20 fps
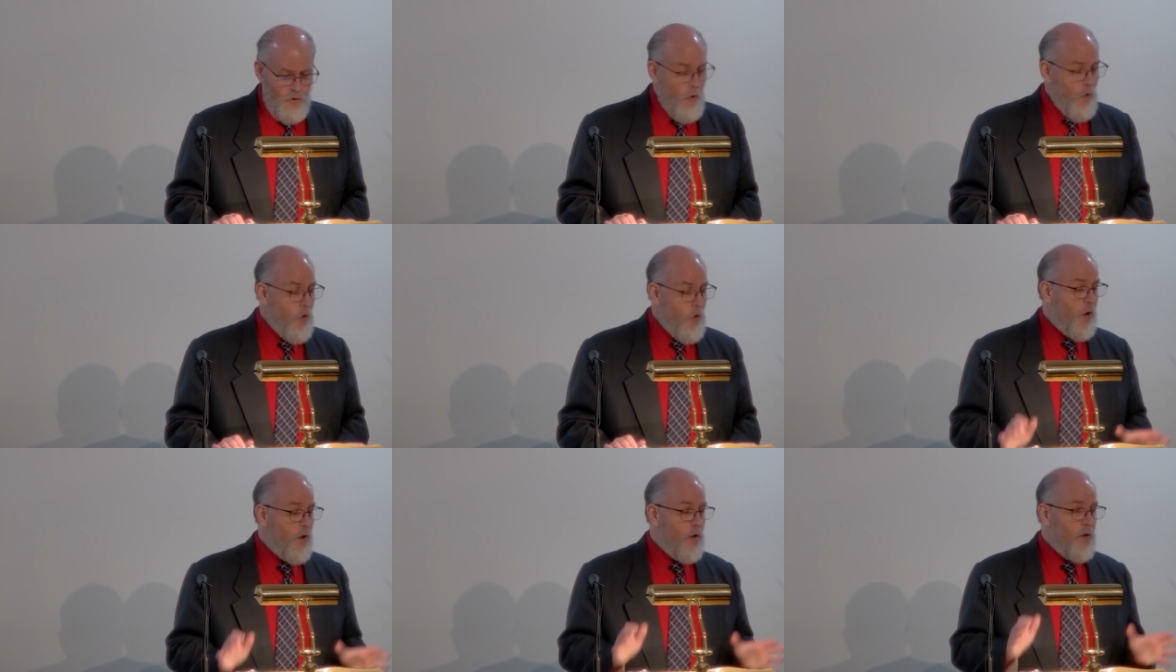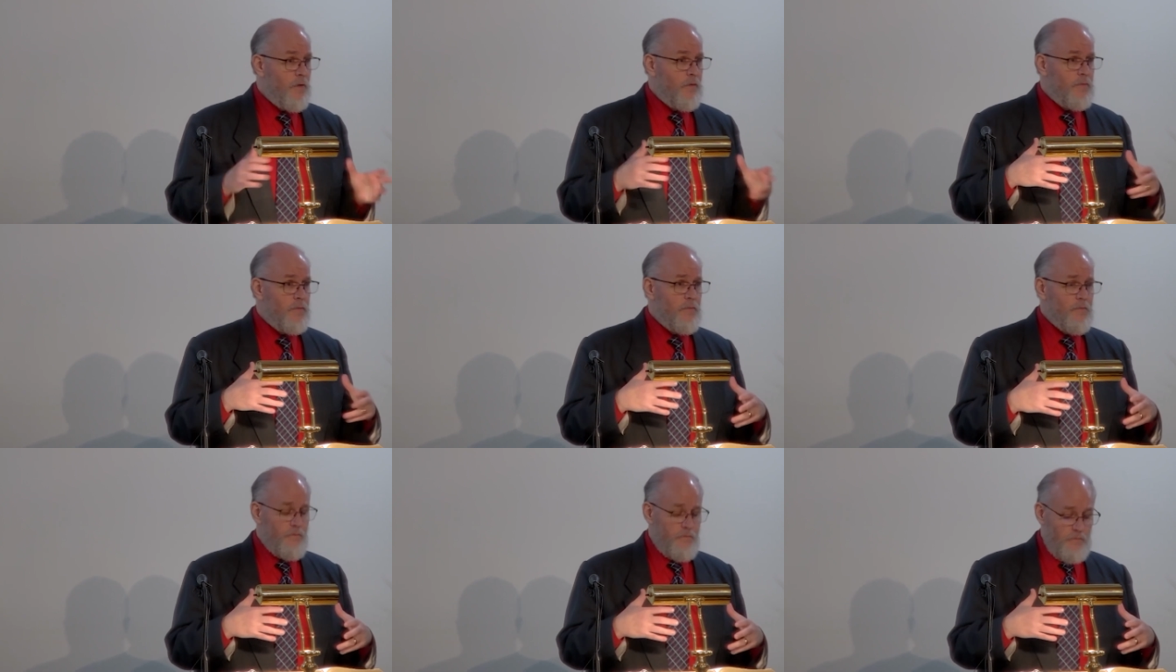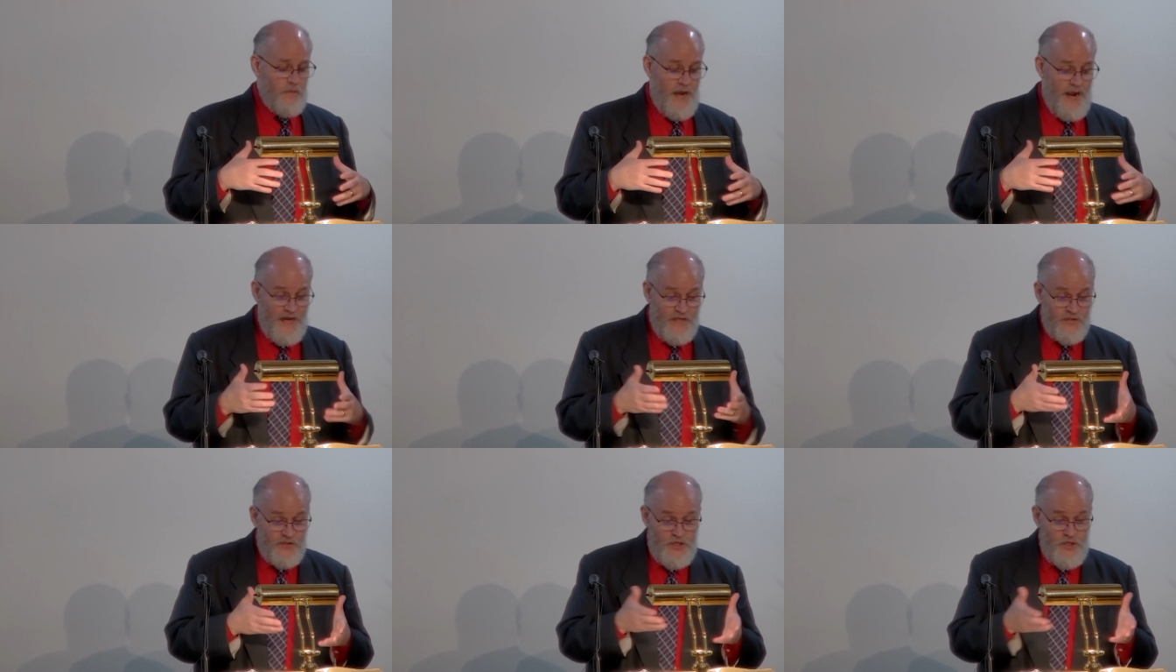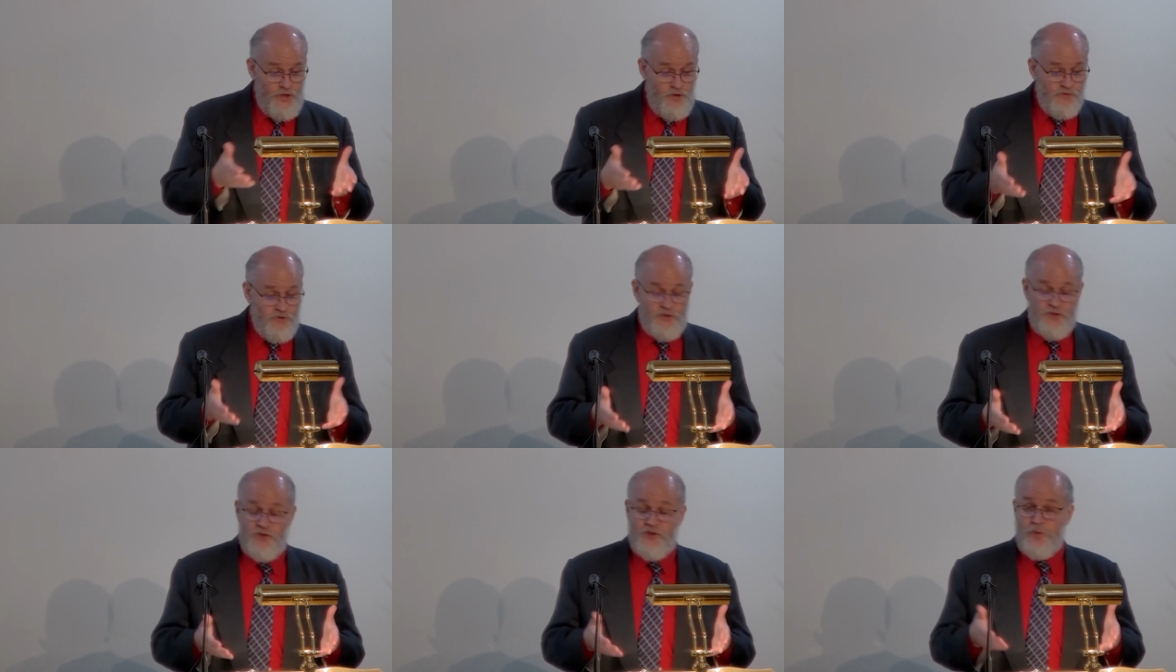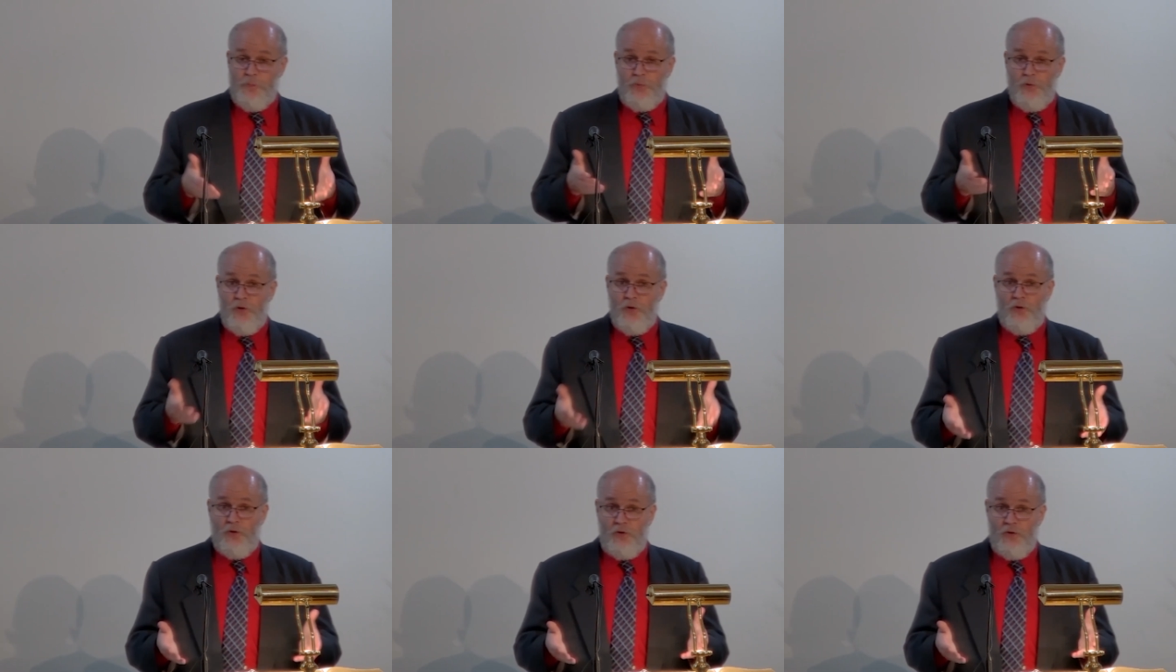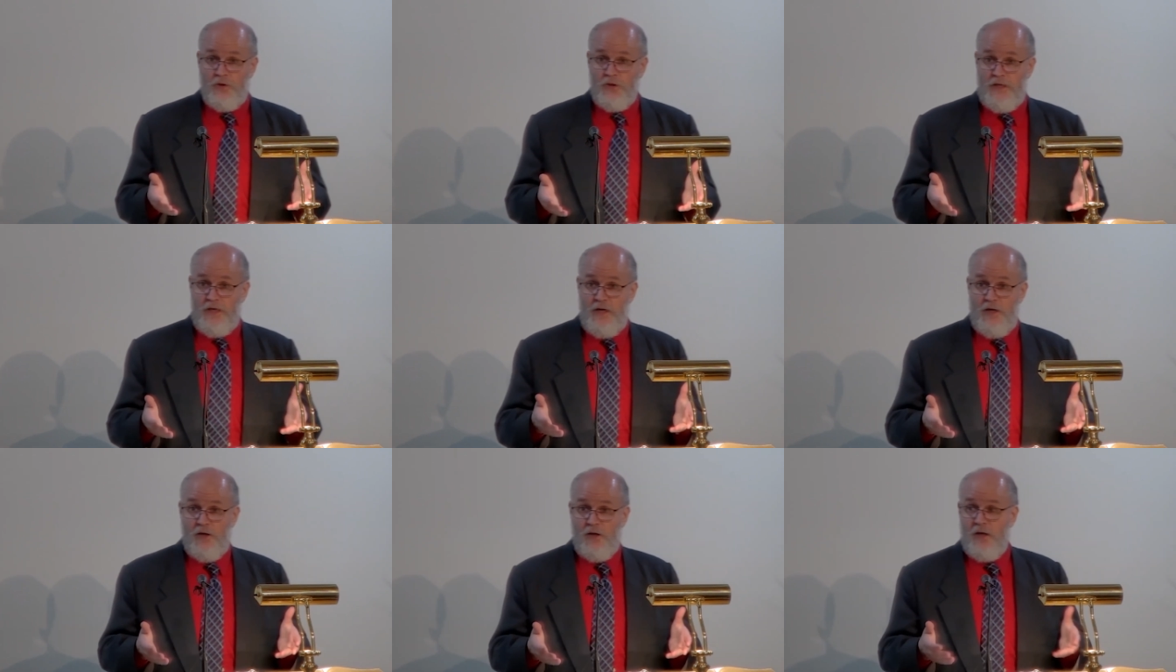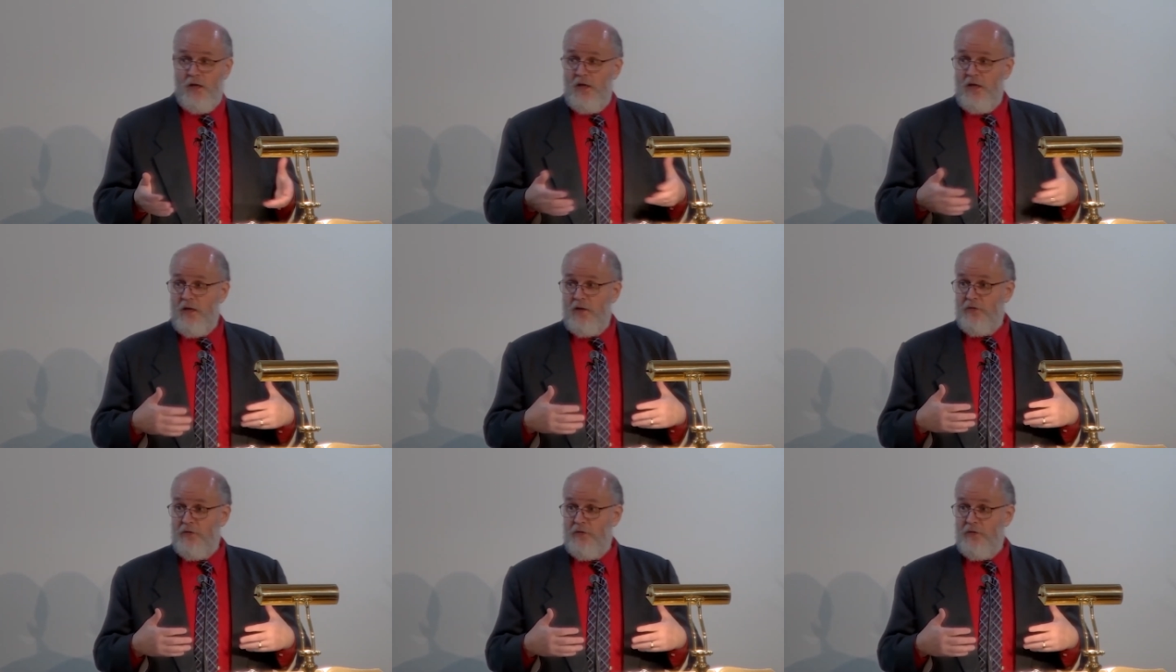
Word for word: or as he uses the plural here,